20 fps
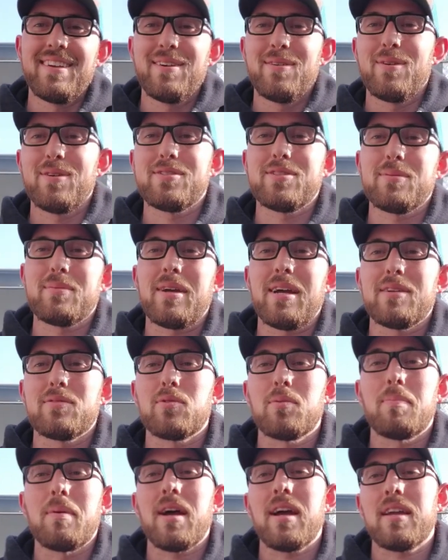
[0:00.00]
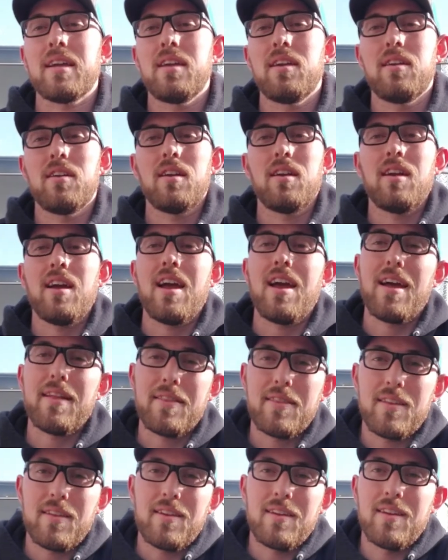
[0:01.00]
What's up, guys? We're back here
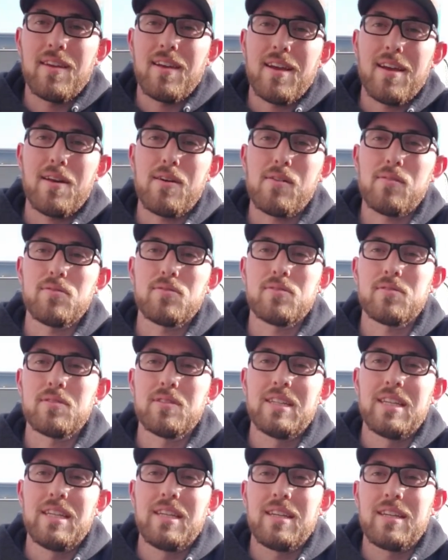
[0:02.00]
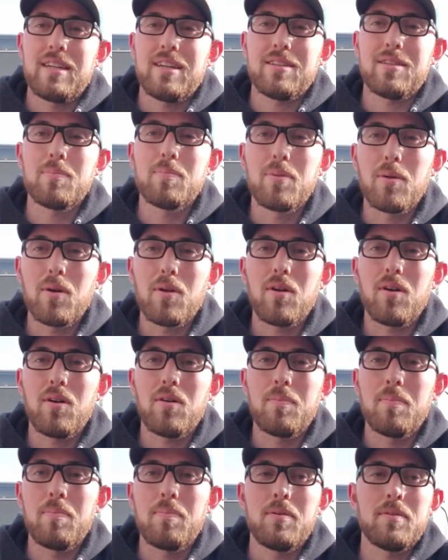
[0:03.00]
at the house. Got the boat
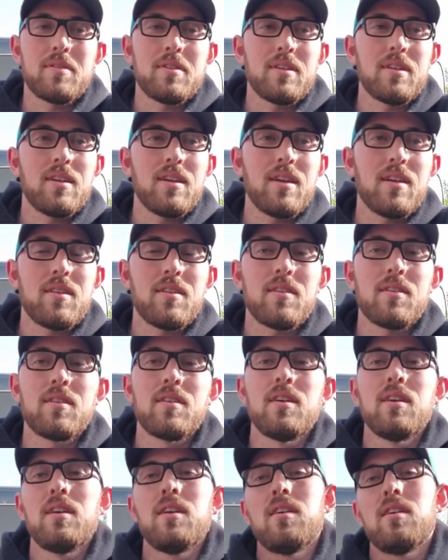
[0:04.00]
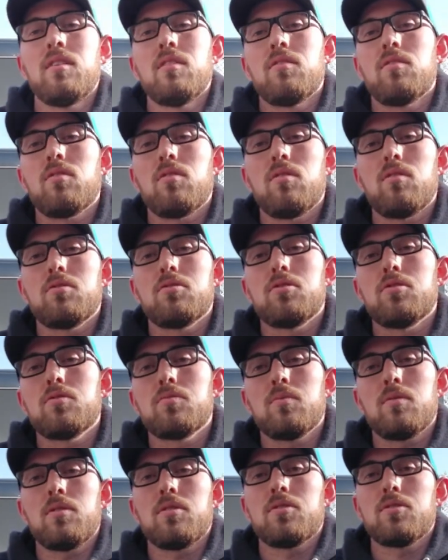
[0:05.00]
all put together. So just
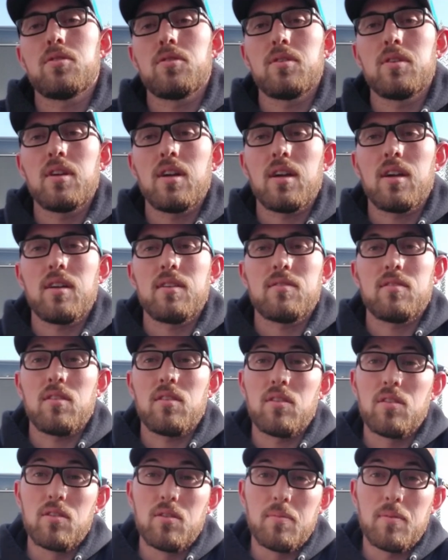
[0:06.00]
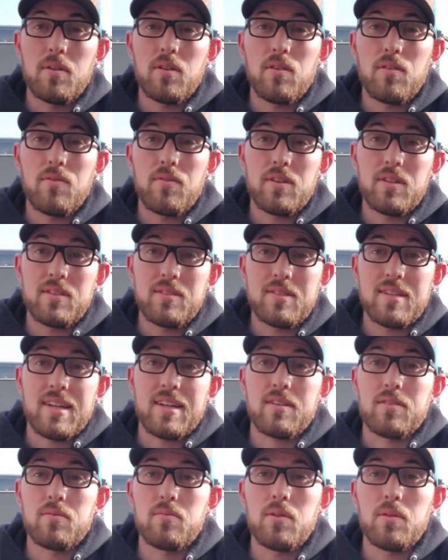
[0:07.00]
wanted to show you guys a little bit of
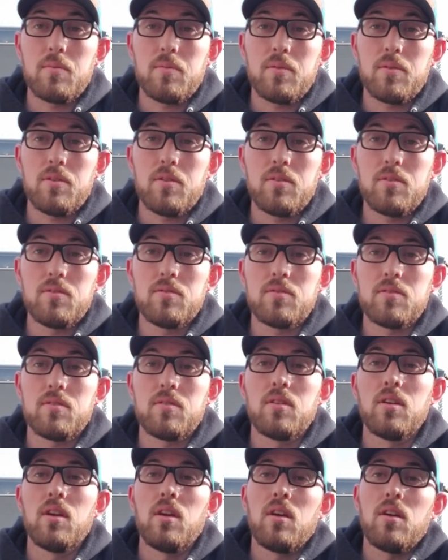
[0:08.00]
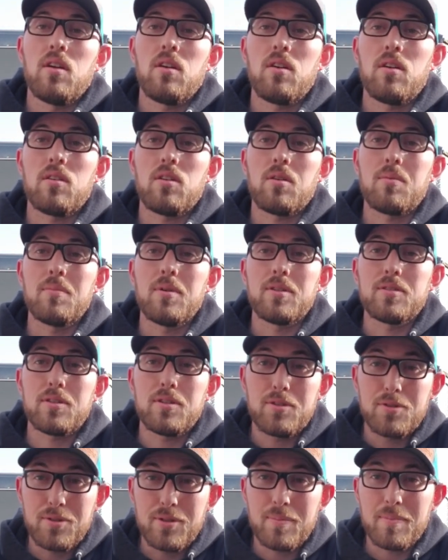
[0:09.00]
exactly what we're using on our musky
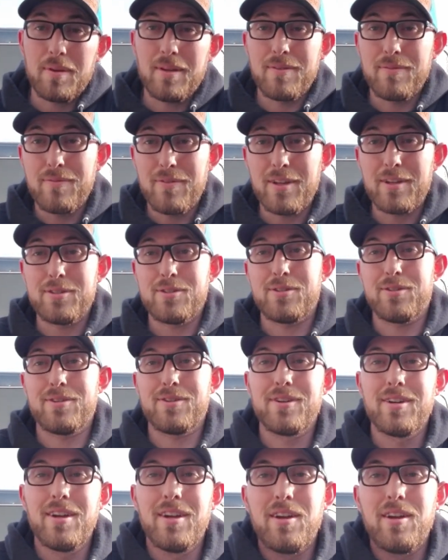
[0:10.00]
trip adventure.